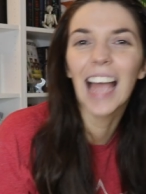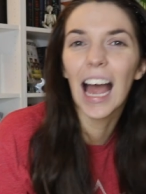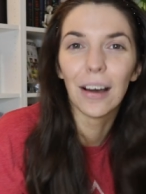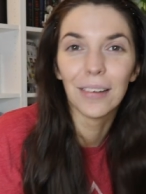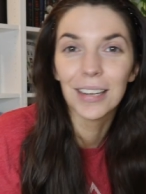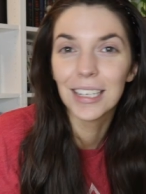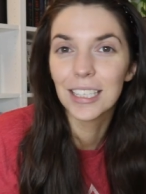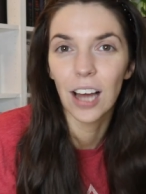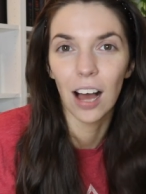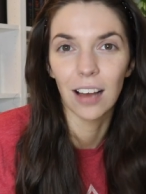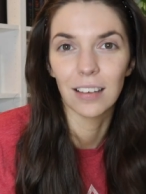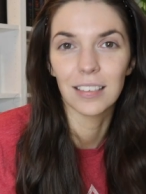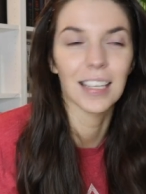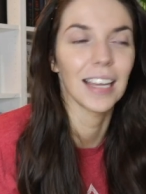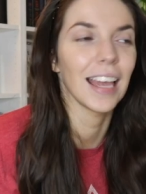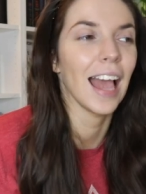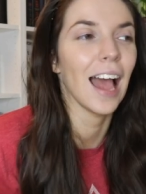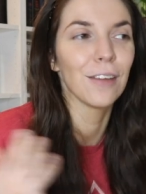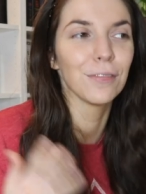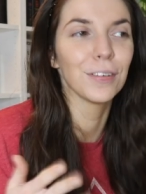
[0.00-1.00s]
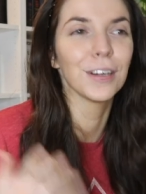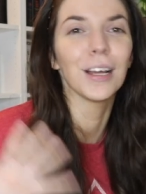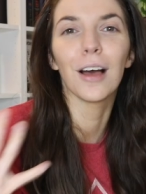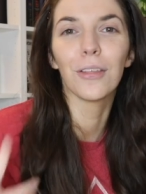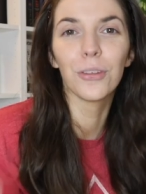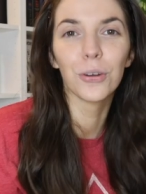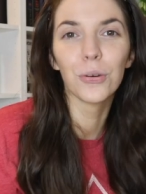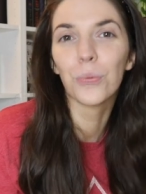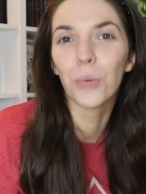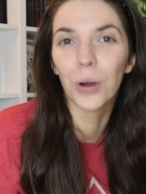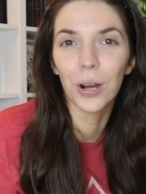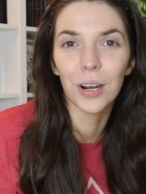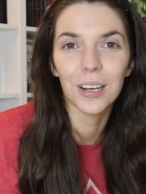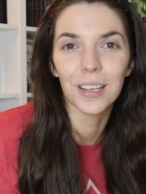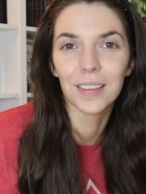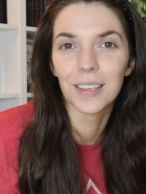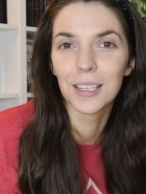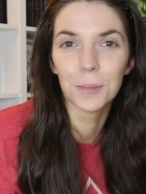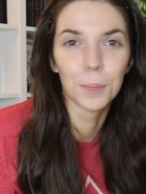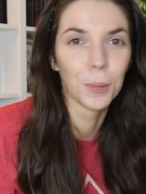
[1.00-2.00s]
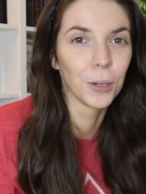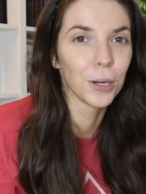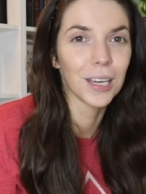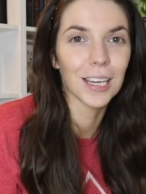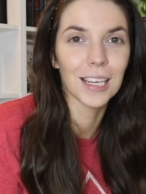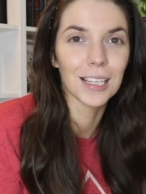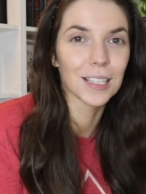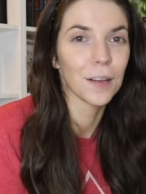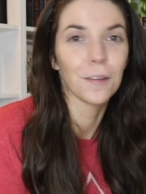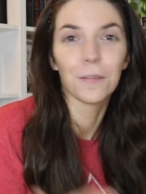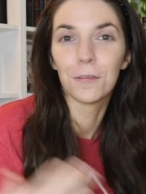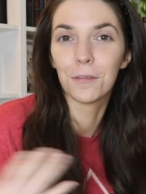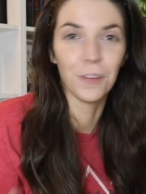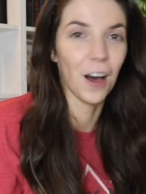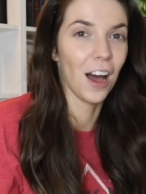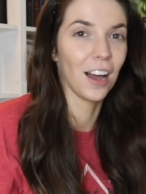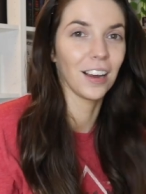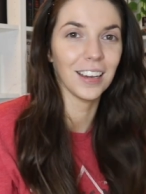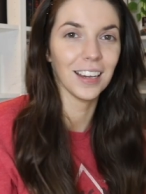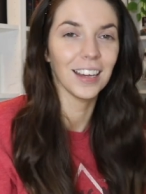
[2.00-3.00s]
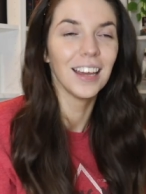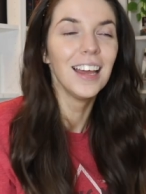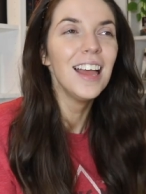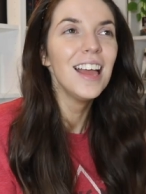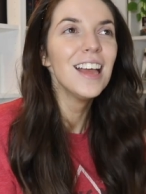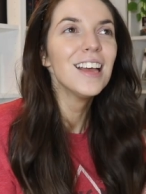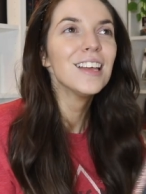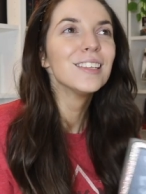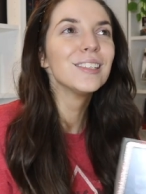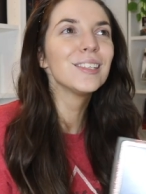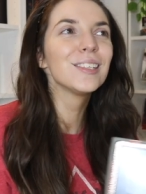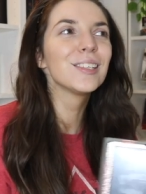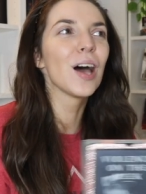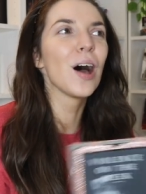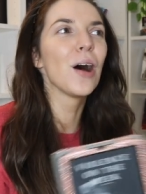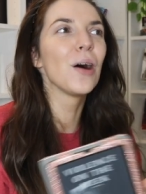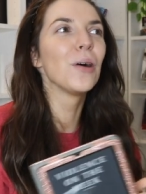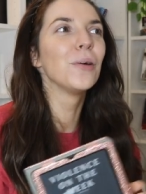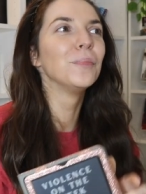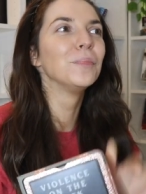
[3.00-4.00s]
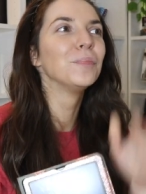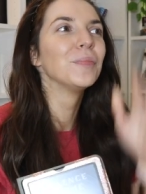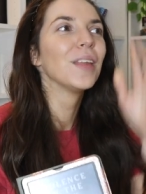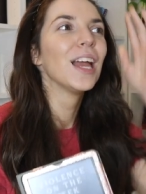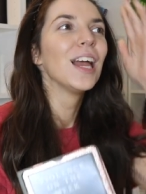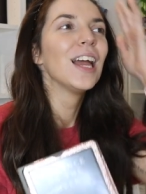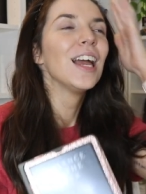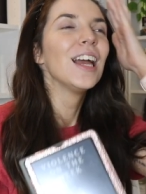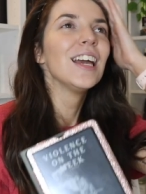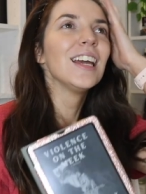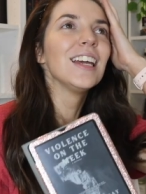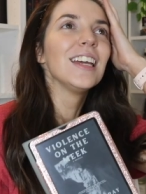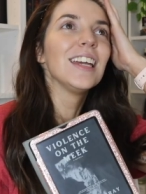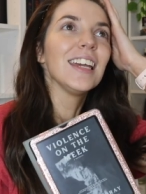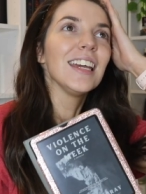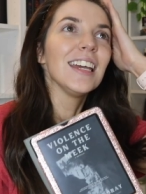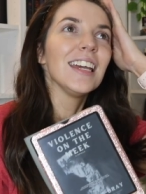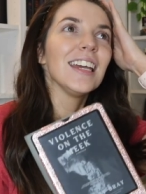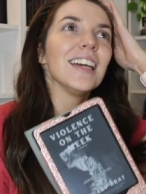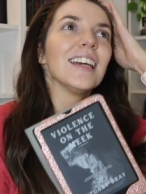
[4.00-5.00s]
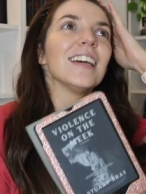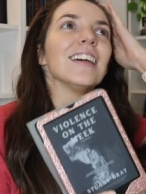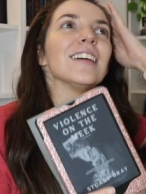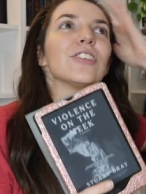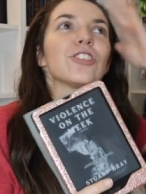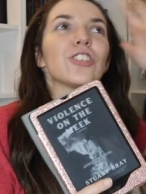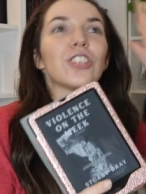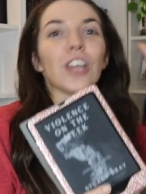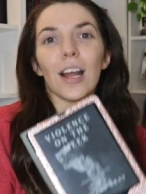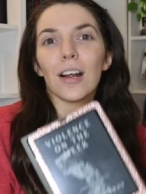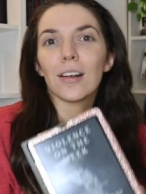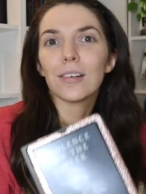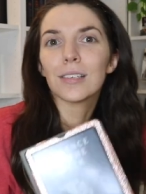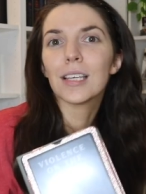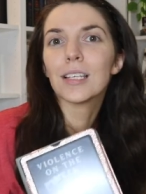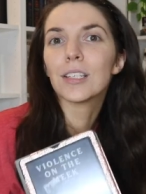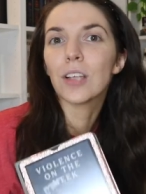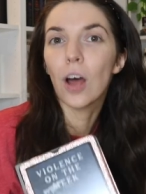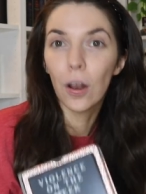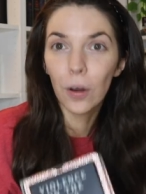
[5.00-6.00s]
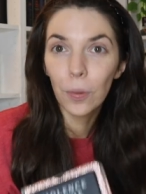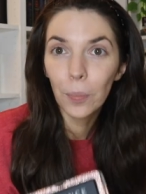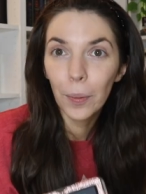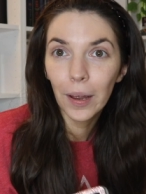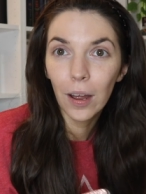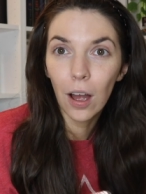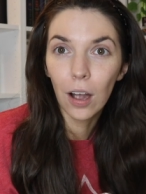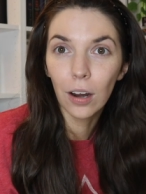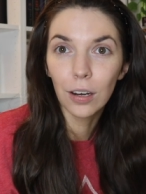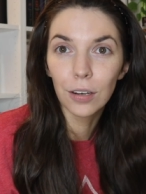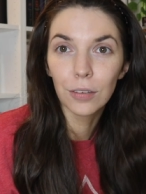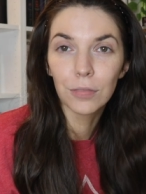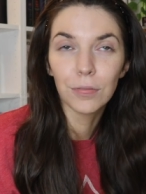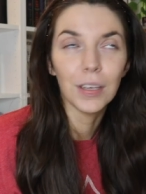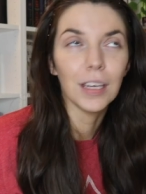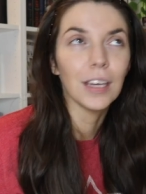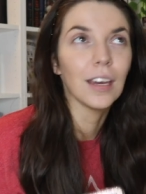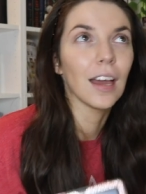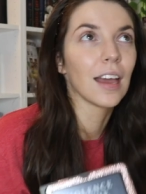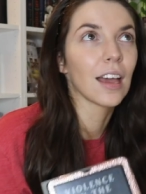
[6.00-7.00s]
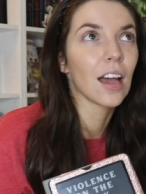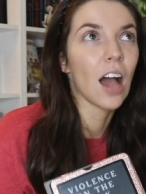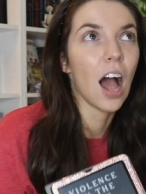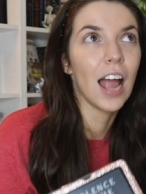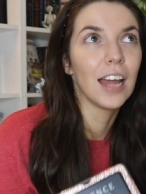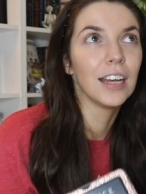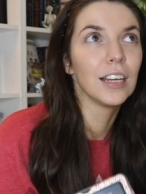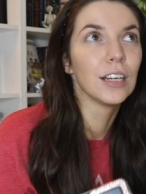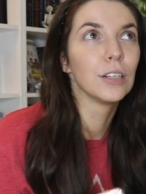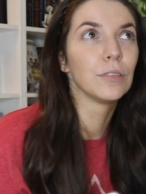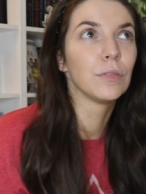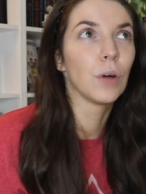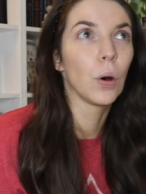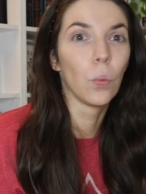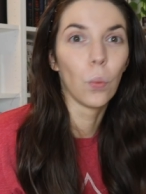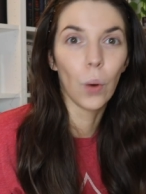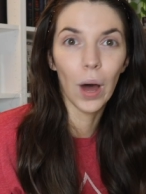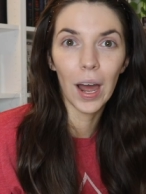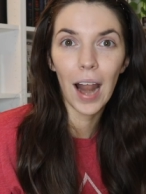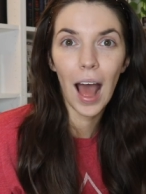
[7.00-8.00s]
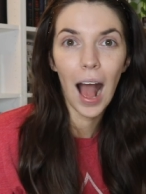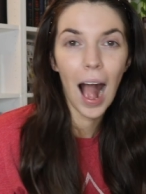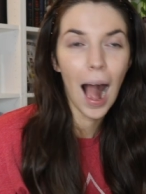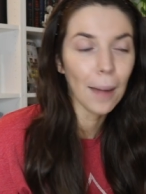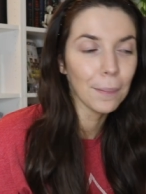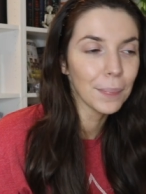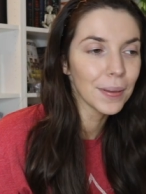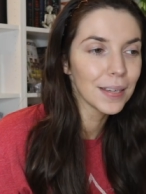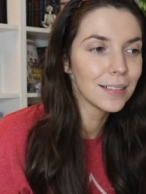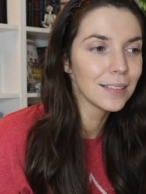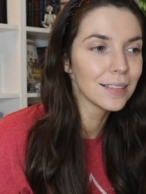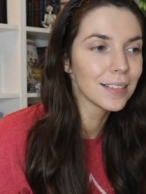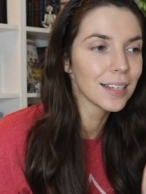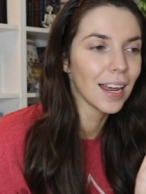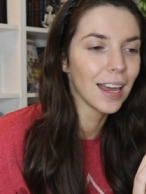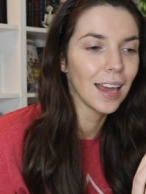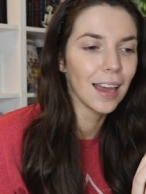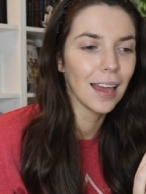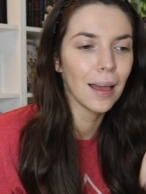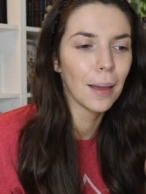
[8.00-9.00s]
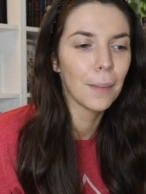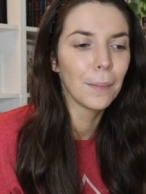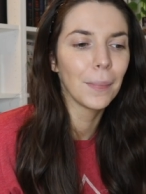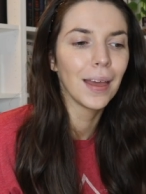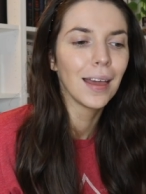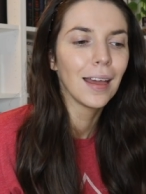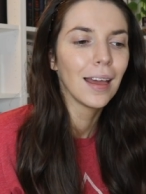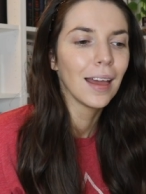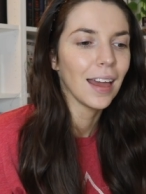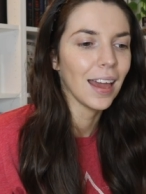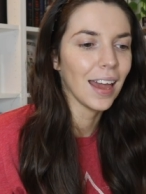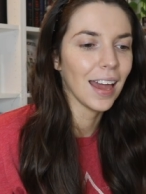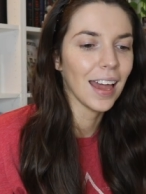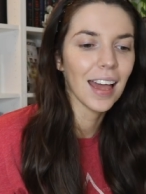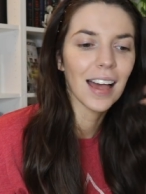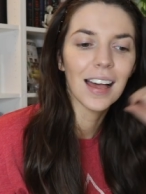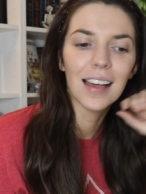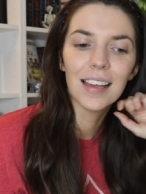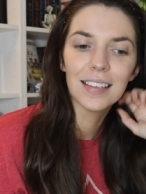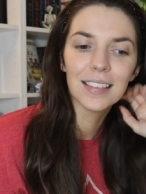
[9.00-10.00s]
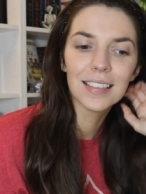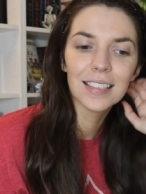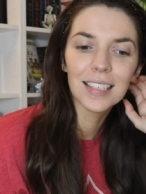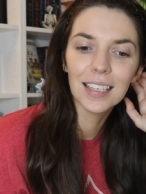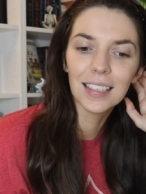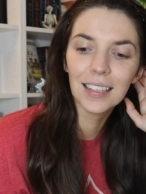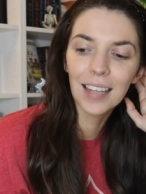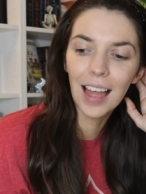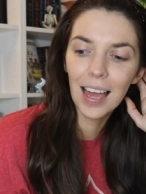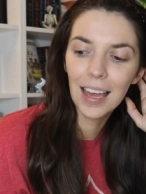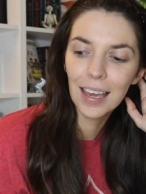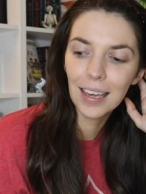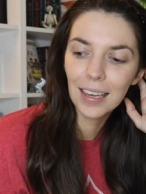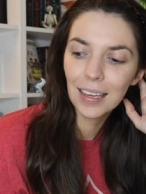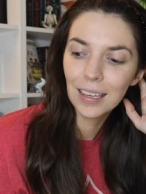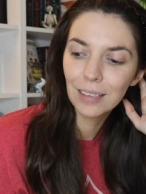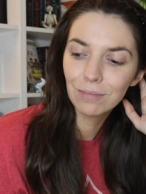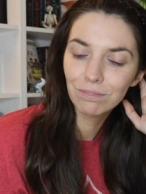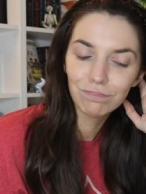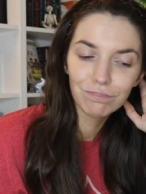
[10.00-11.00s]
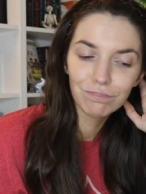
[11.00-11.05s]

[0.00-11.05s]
how he talks. Like, every other word in this book is fuck. So he shares his autobiography and kind of what happened to him and like